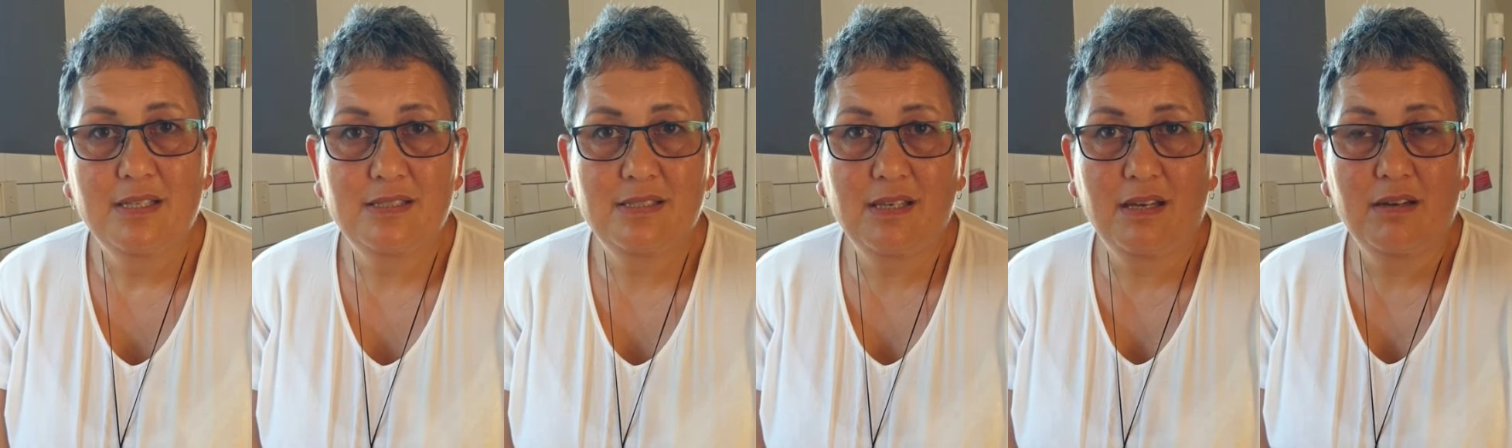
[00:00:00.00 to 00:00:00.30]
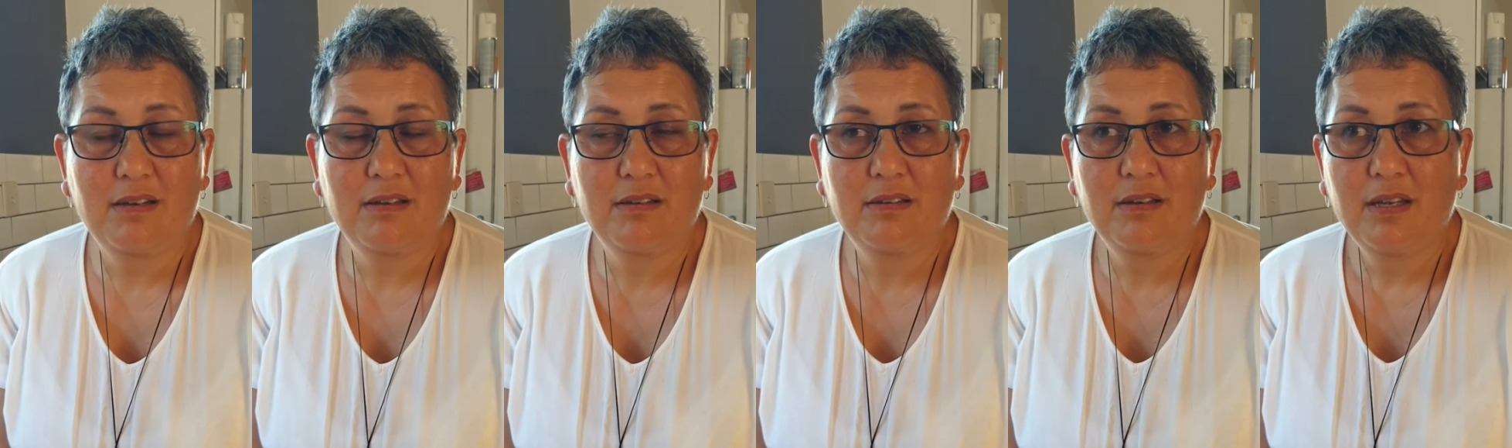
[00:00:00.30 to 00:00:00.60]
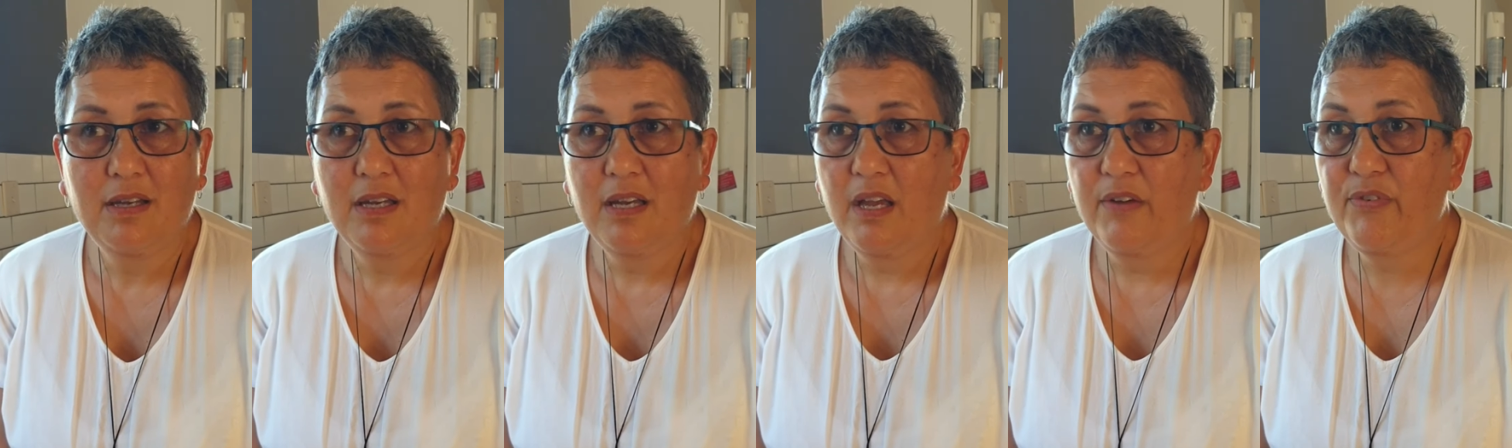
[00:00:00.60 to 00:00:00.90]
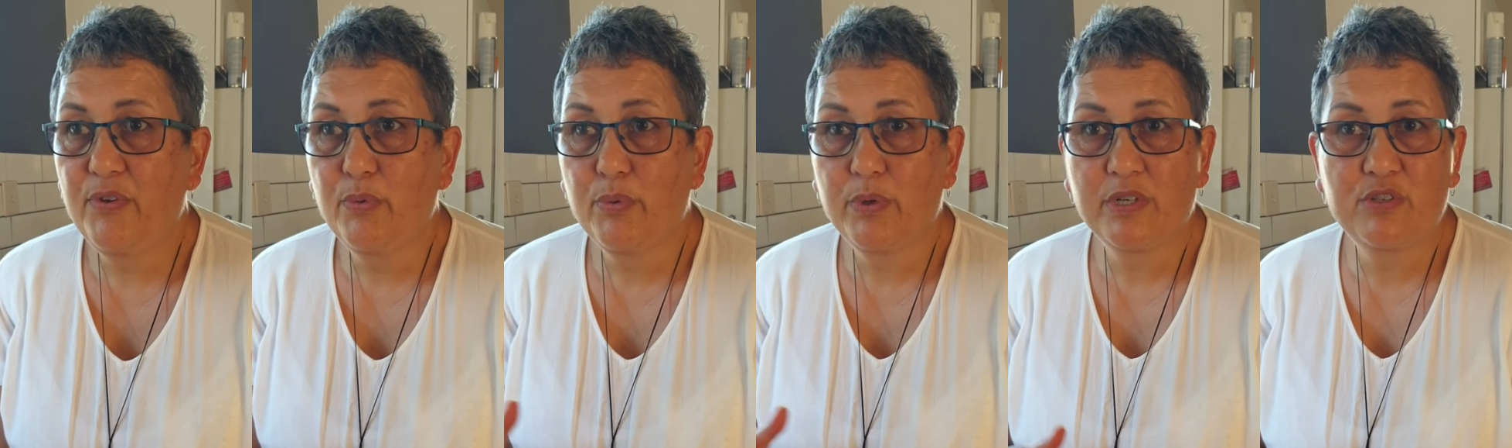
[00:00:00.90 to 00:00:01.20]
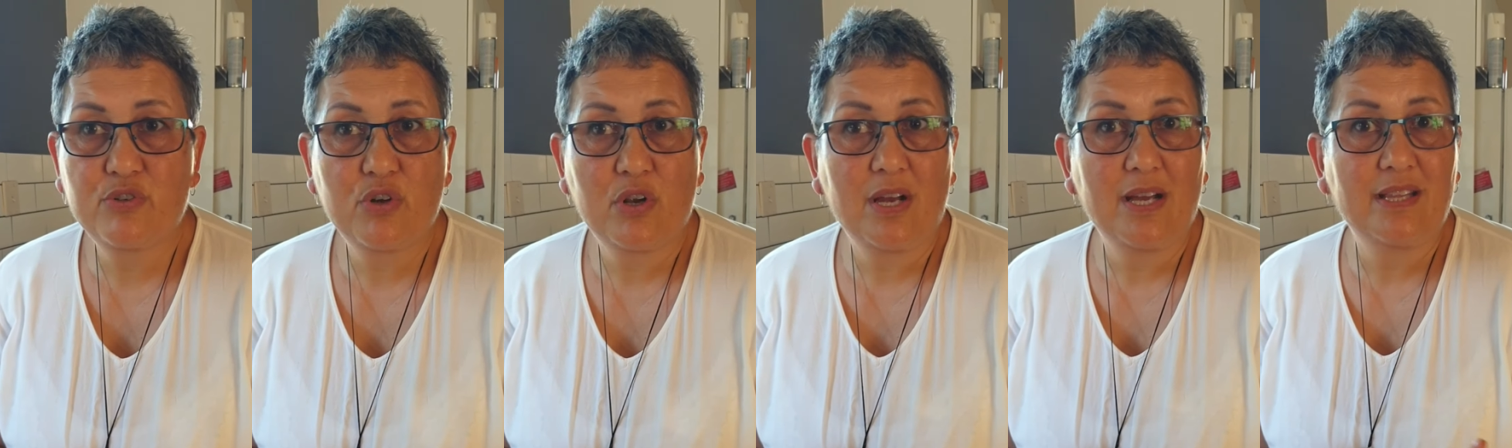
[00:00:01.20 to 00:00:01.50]
so if you
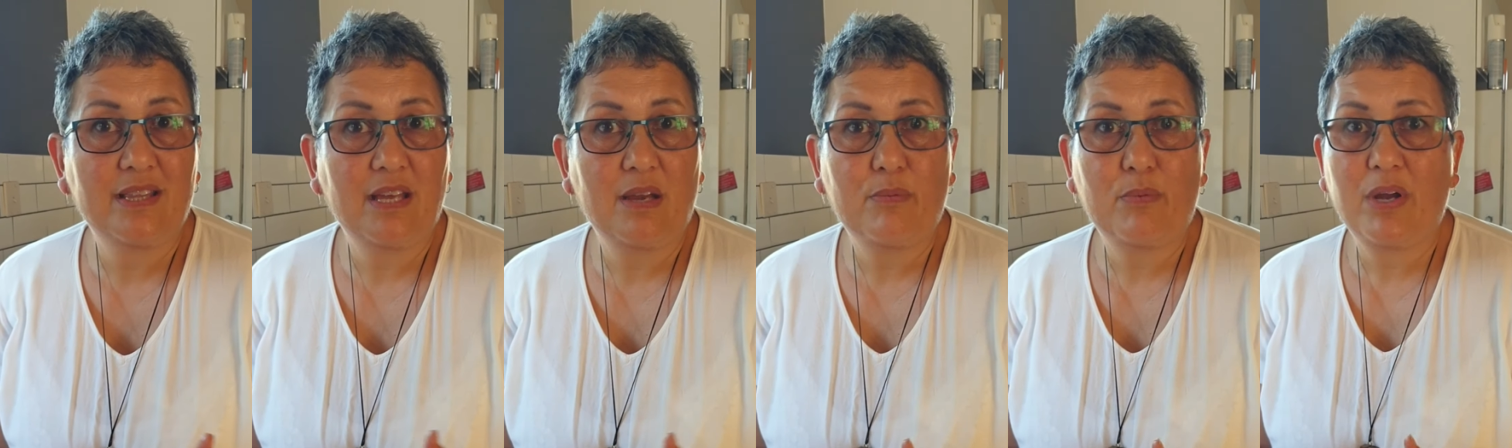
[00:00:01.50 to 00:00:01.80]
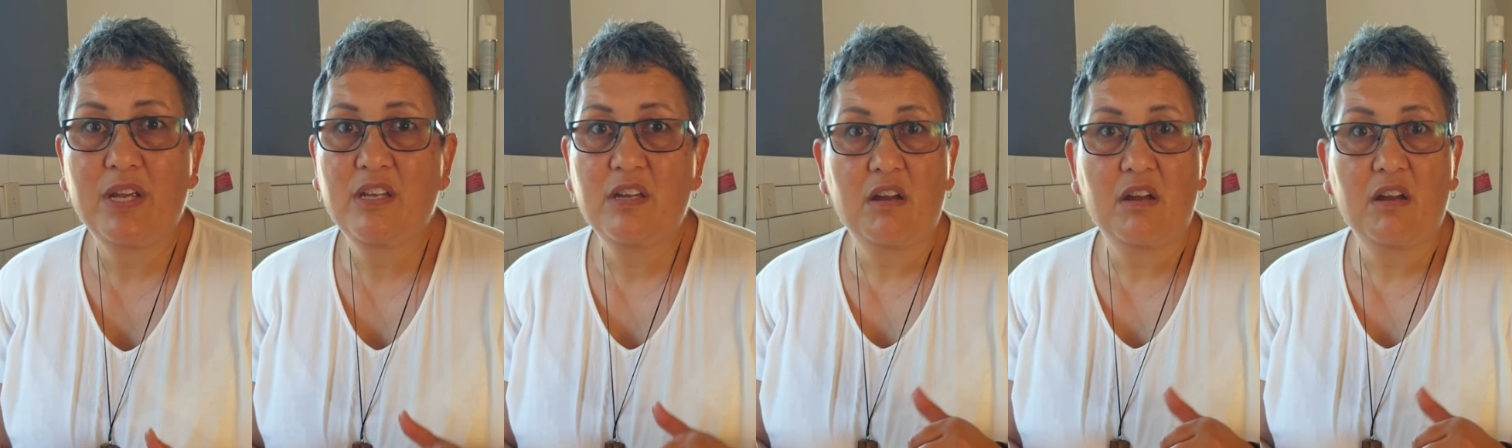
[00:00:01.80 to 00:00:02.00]
want to try it that way,